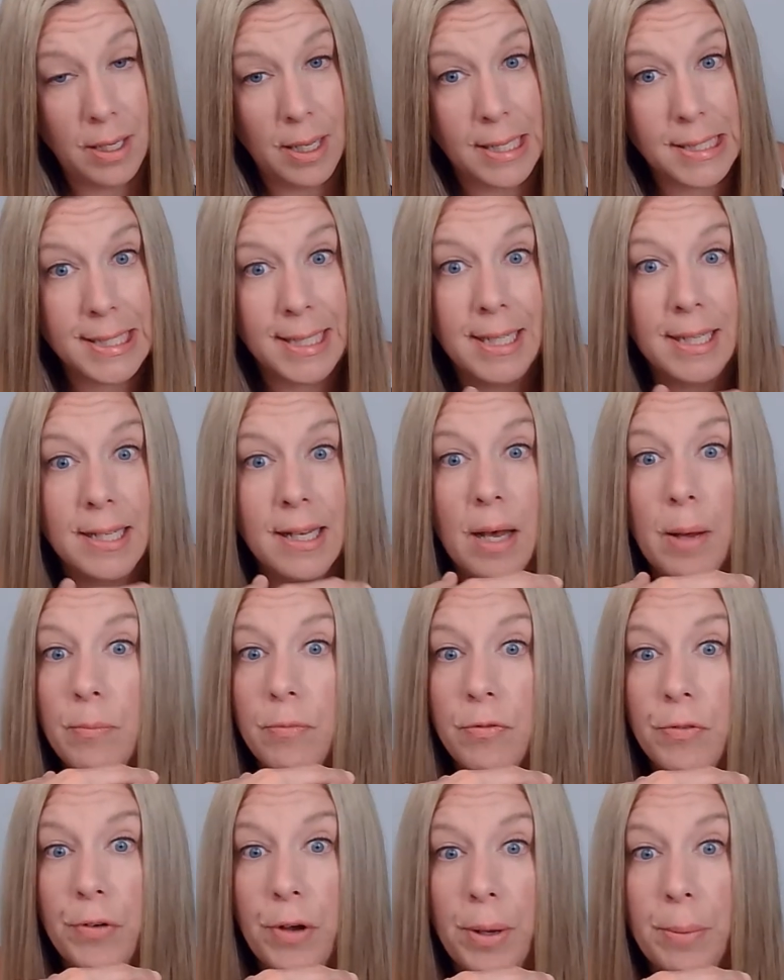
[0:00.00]
It's going to come
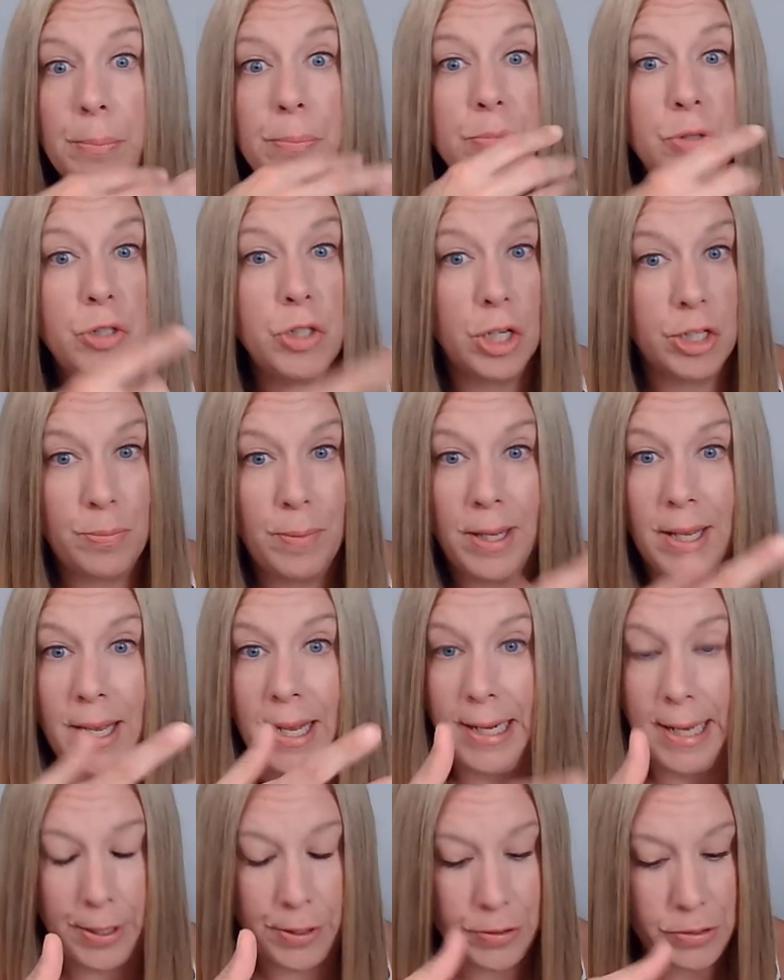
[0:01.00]
from judgment
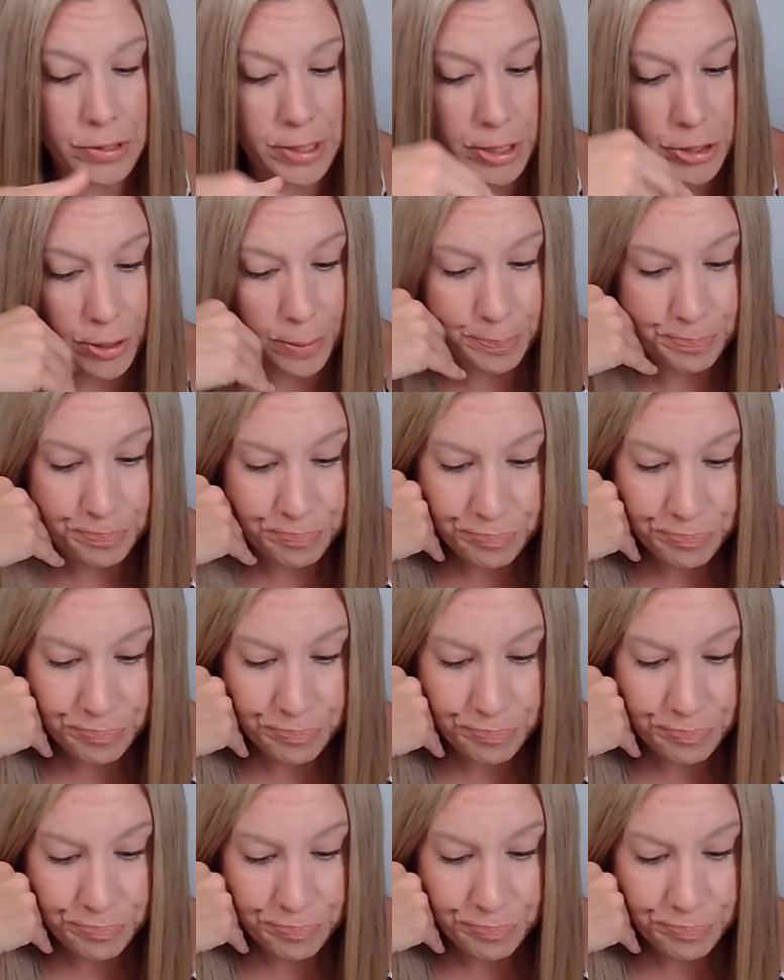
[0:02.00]
and accusation.